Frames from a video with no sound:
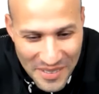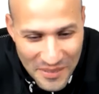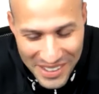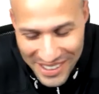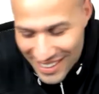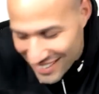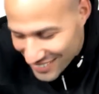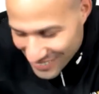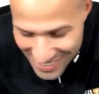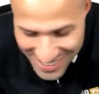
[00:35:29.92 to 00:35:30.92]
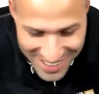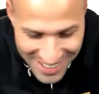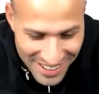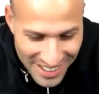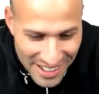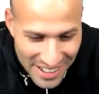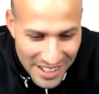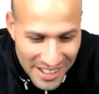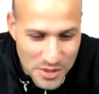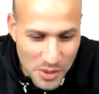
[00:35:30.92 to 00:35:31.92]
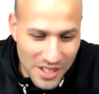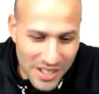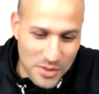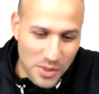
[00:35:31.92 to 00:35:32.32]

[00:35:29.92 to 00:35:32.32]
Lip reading: But yeah, look, it is what it is.